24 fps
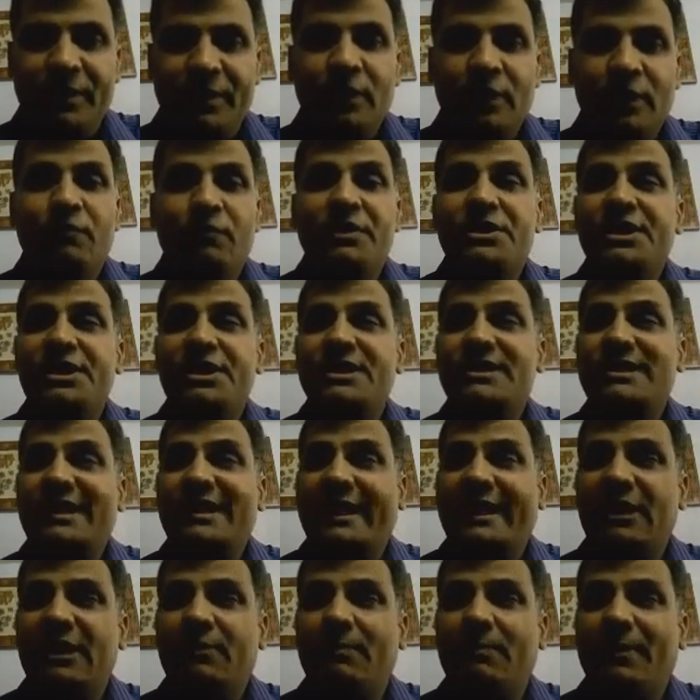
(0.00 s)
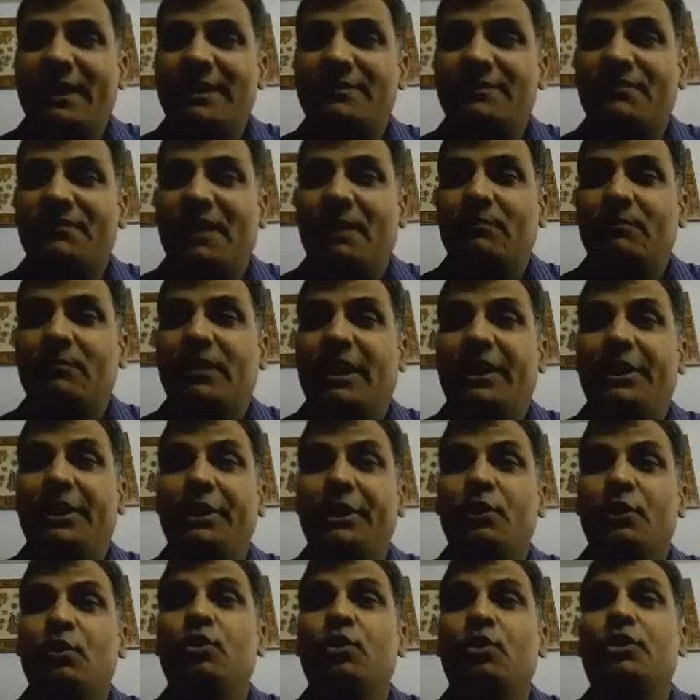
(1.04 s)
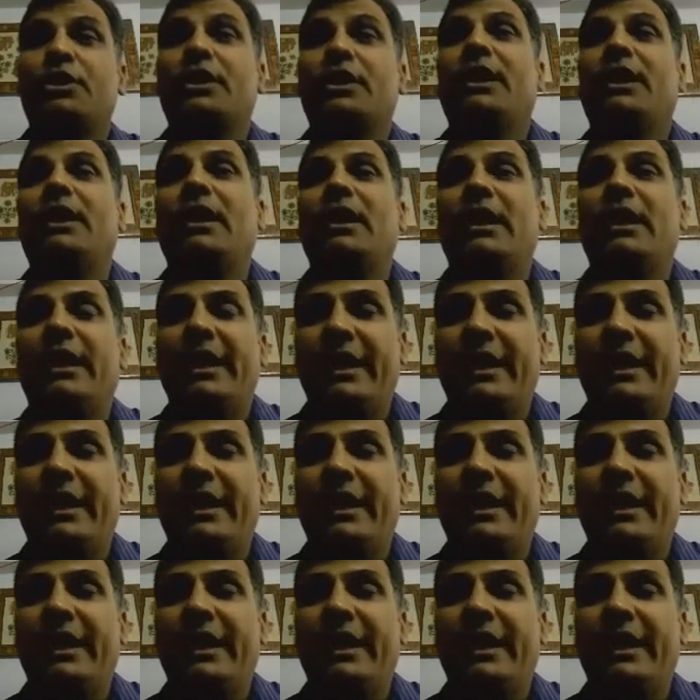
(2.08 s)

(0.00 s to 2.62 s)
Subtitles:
which is taking place from the neutral